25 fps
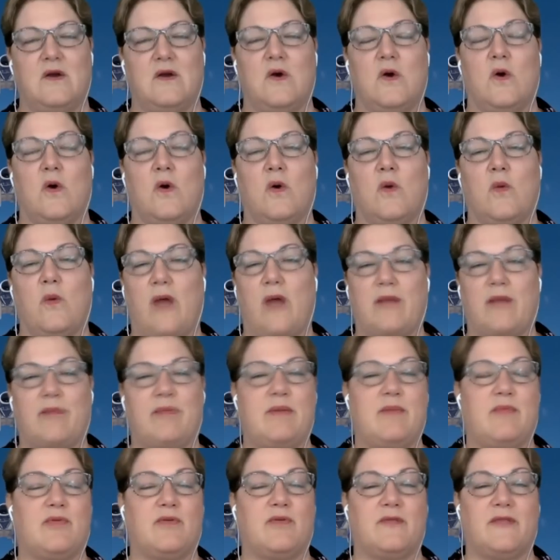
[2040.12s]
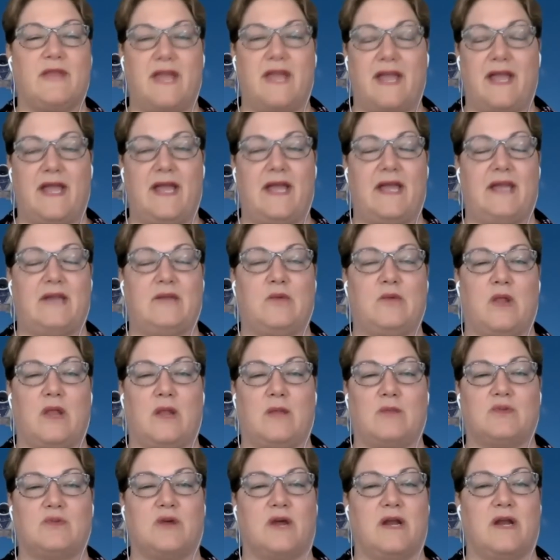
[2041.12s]
or whack people in the head while
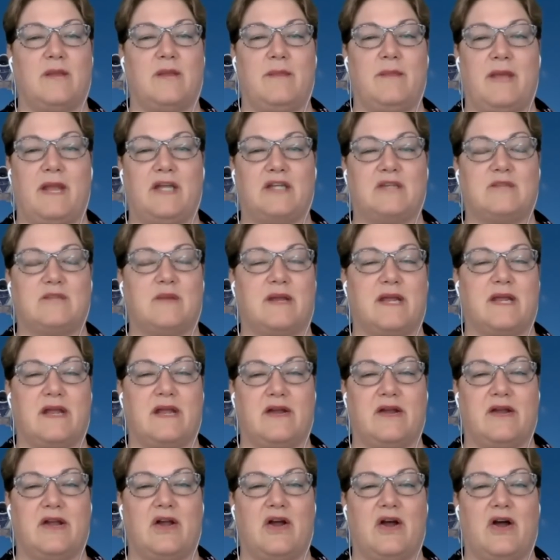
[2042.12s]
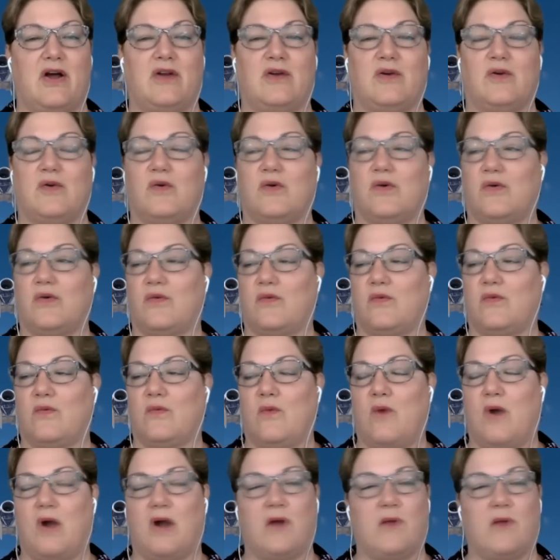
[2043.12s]
I'm trying to manage my carry on or
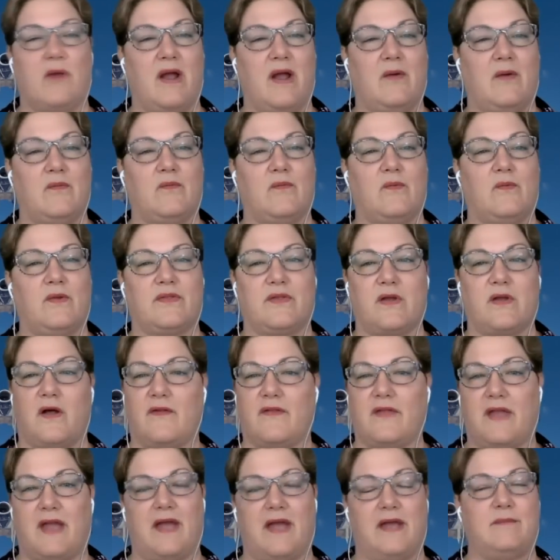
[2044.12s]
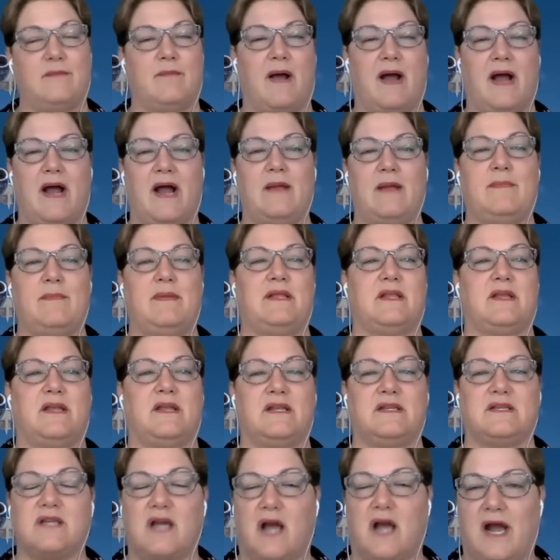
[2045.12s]
walk around with all that behind me the
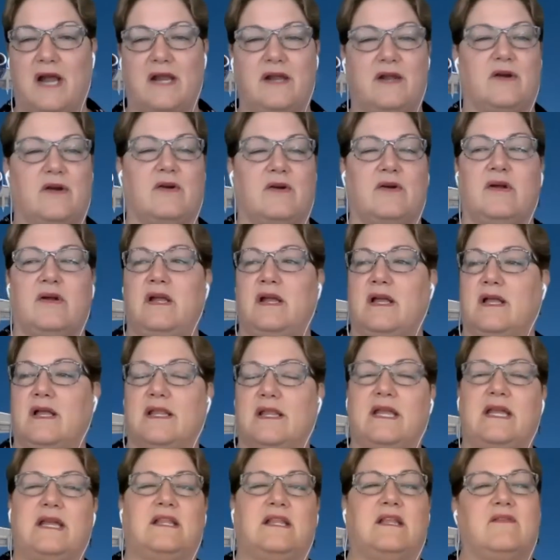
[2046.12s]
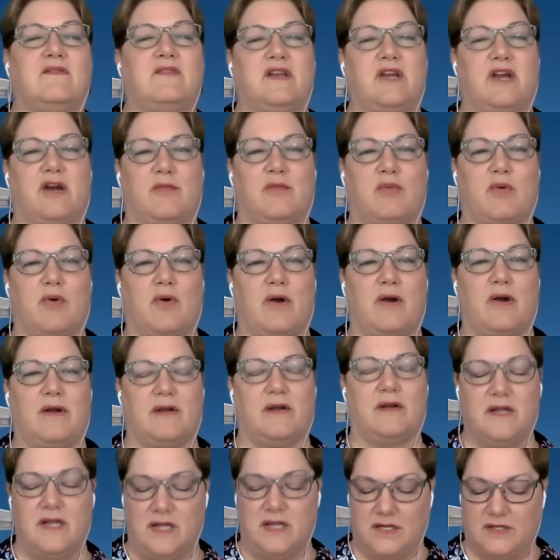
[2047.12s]
entire length of the airport.
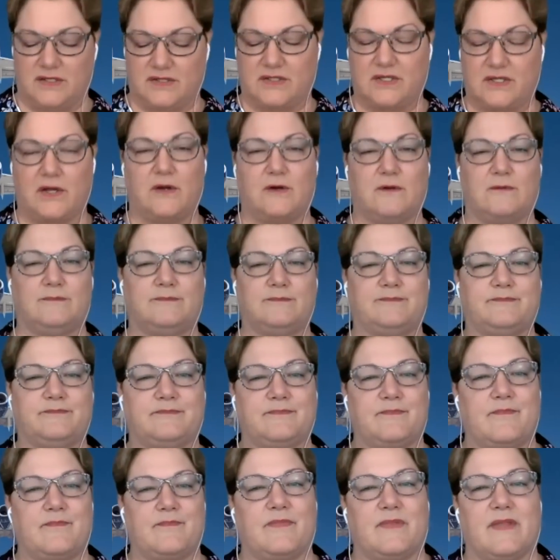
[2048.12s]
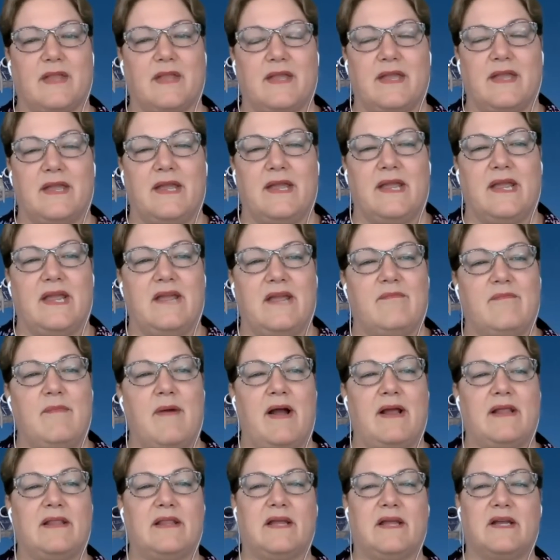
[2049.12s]
So if
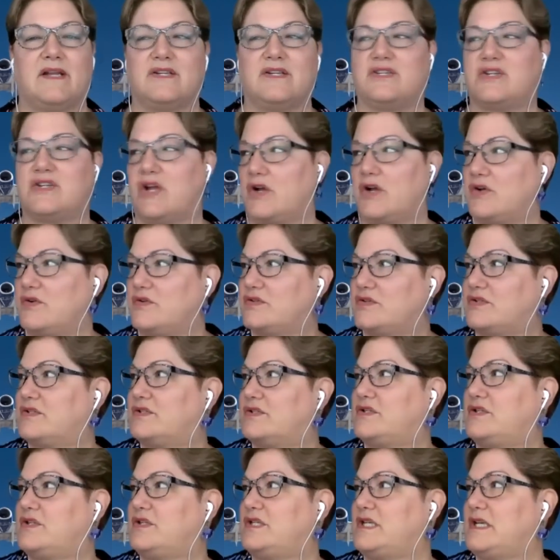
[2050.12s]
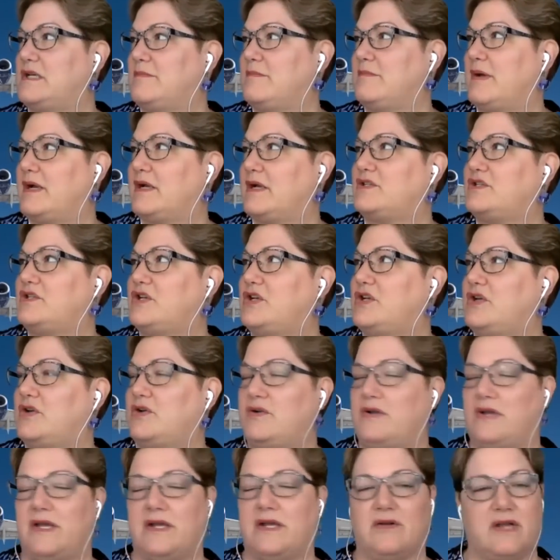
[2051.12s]
my luggage goes to
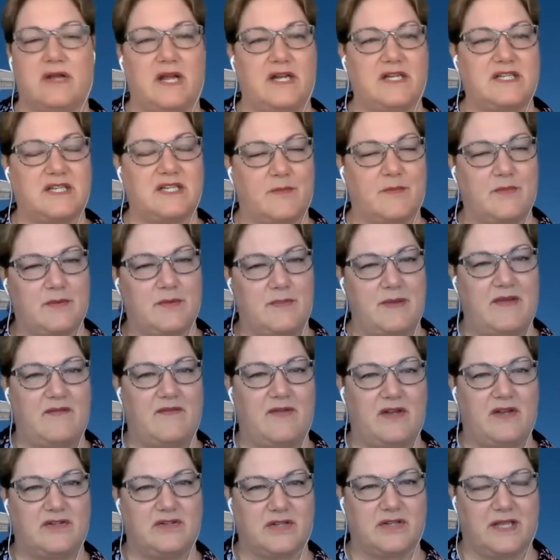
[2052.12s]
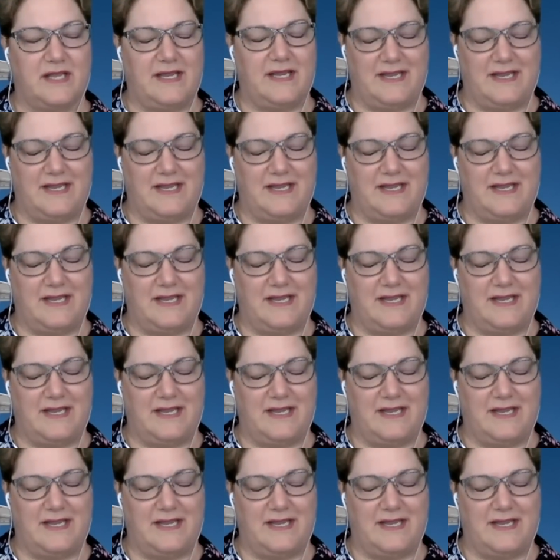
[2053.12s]
Timbuktu, it'll catch up with me eventually.